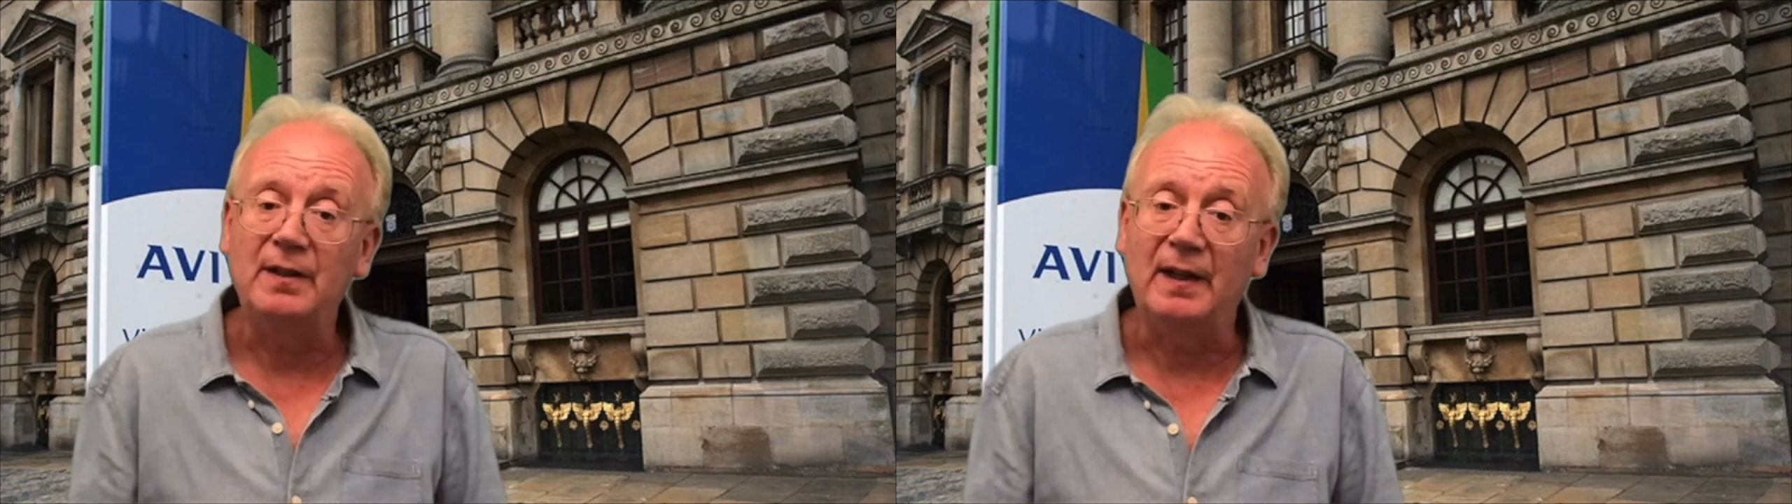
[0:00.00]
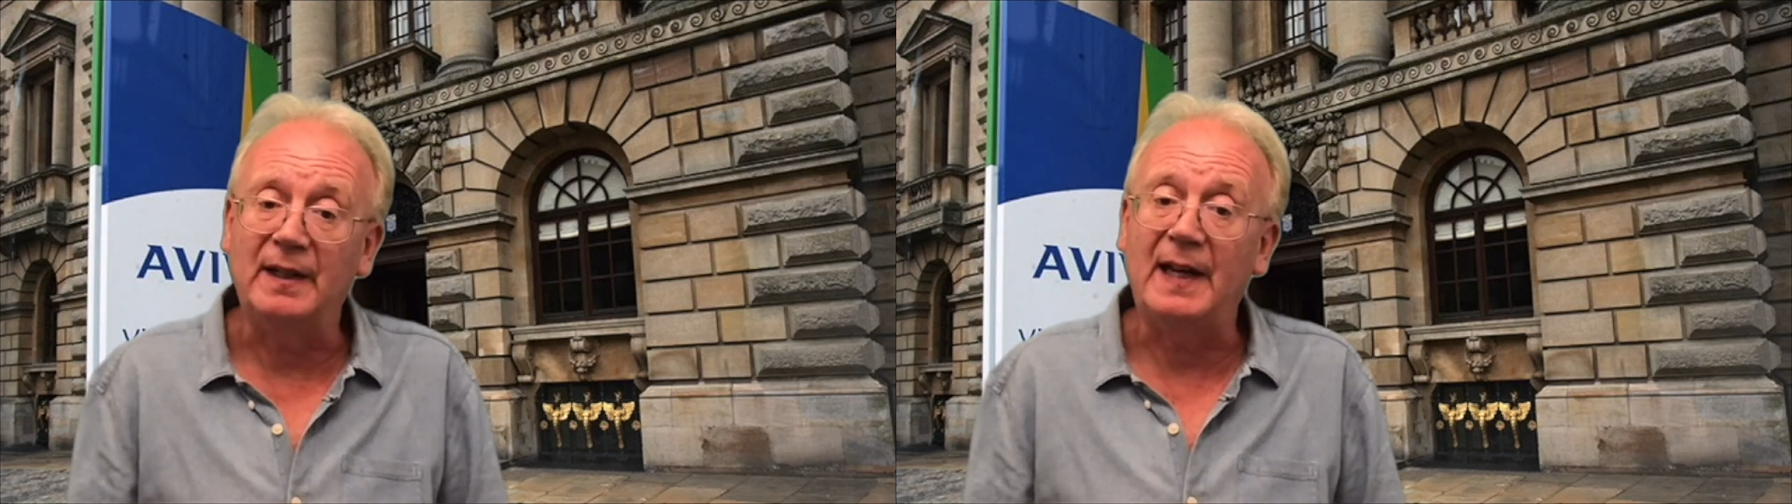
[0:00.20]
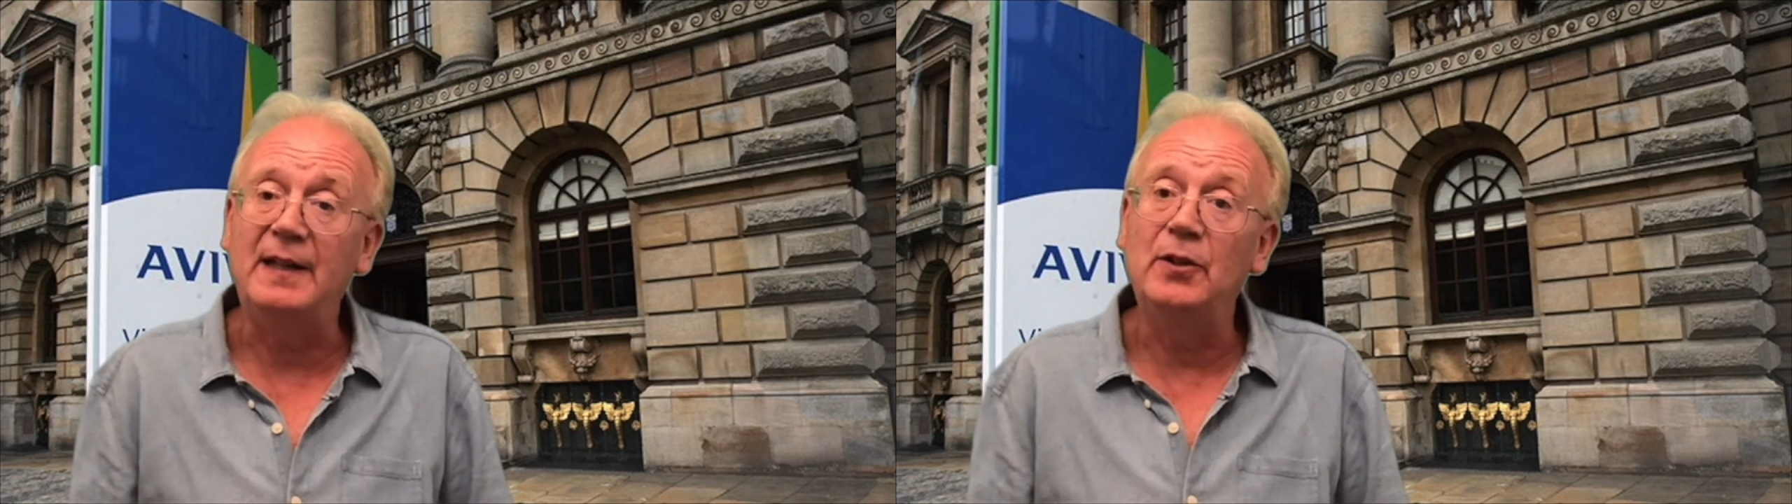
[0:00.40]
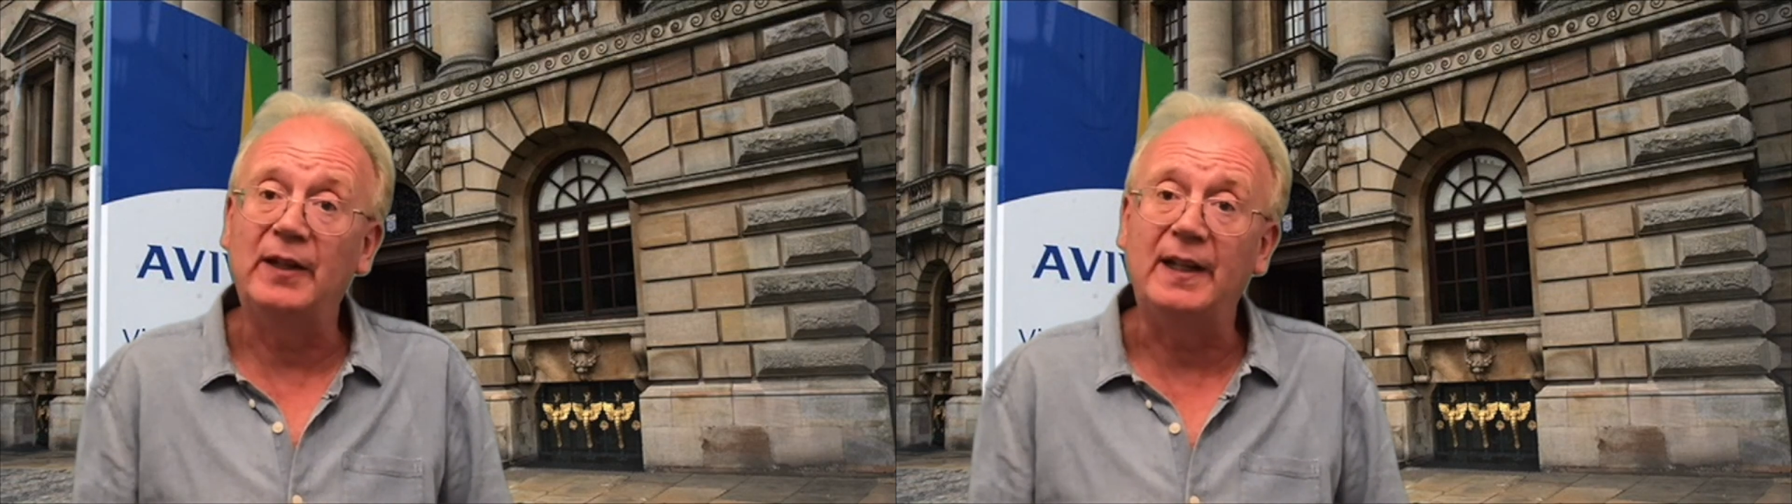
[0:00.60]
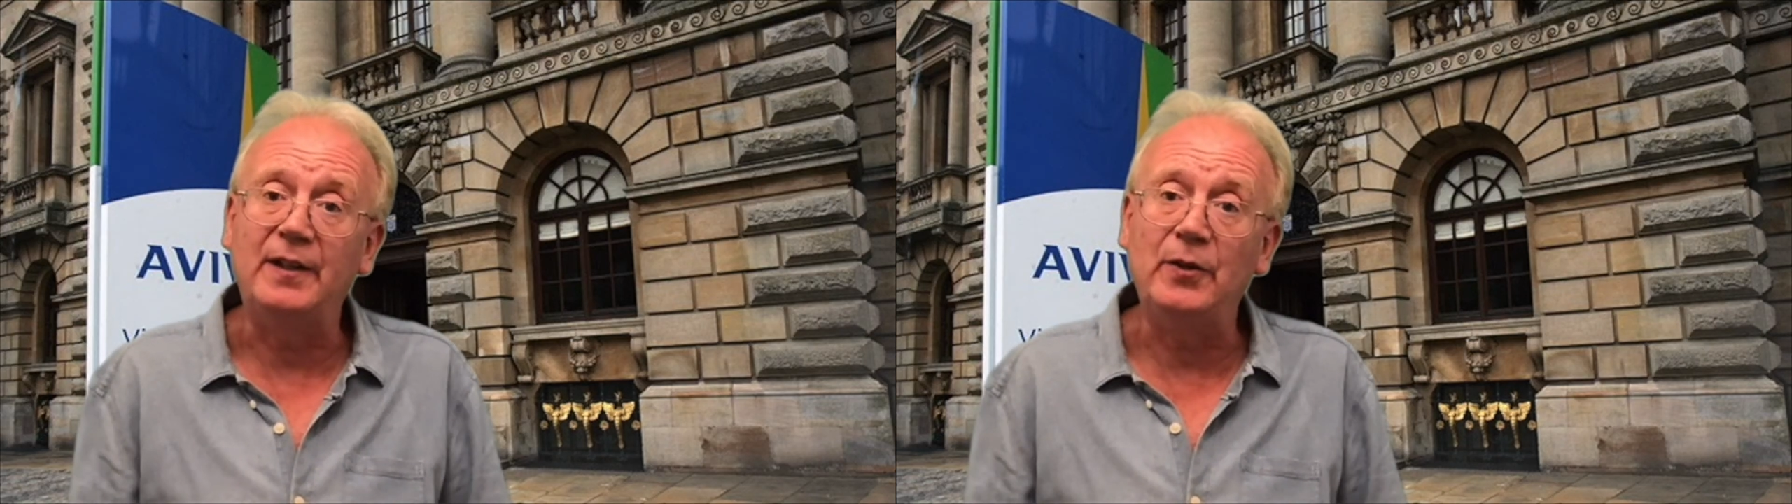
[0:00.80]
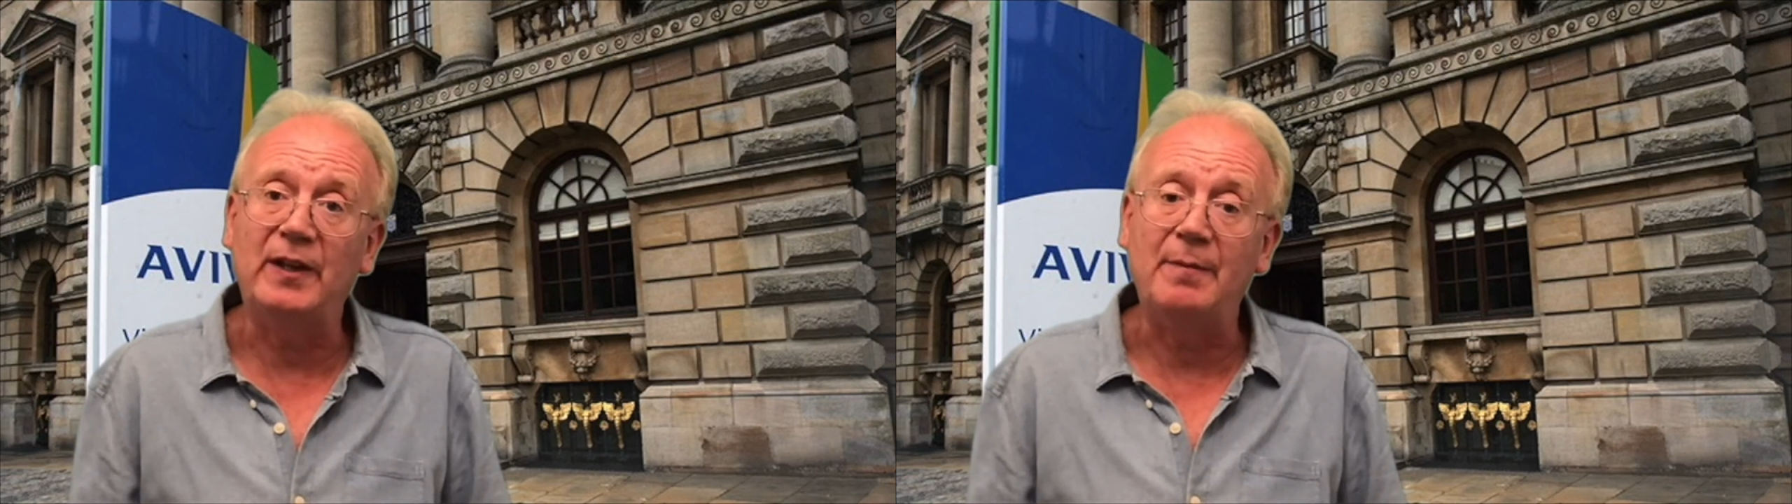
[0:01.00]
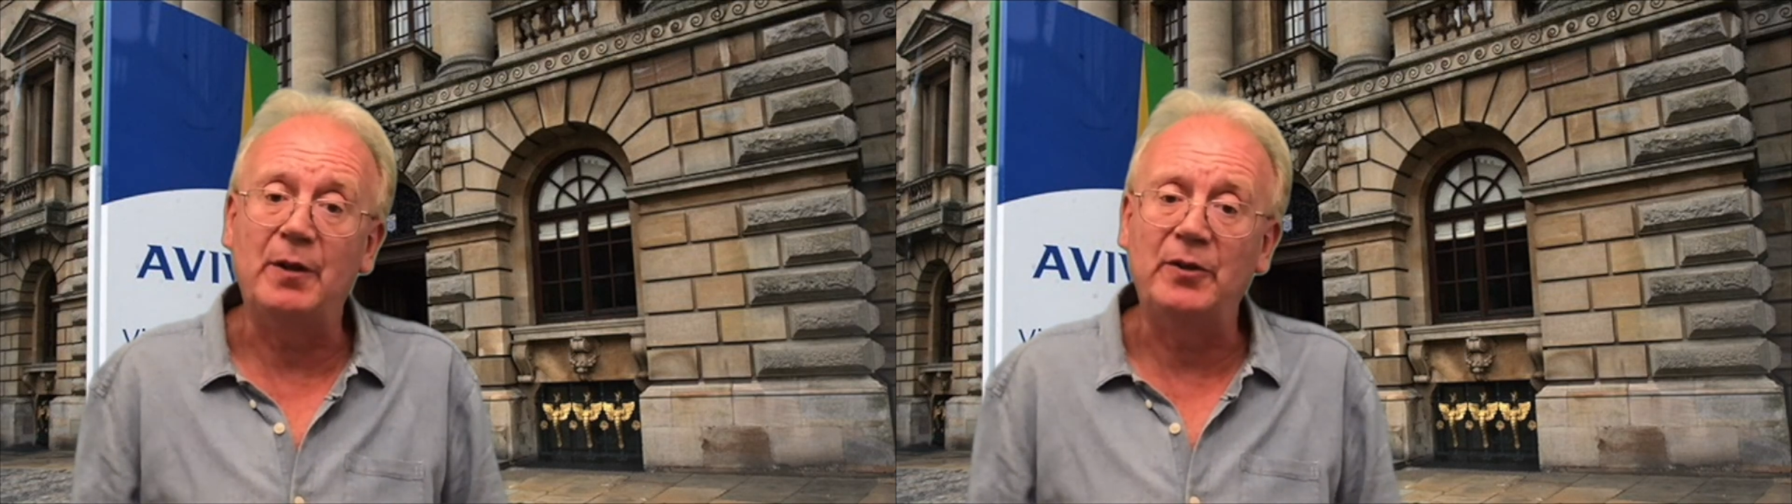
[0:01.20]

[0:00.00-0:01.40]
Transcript: Again, looking at the UK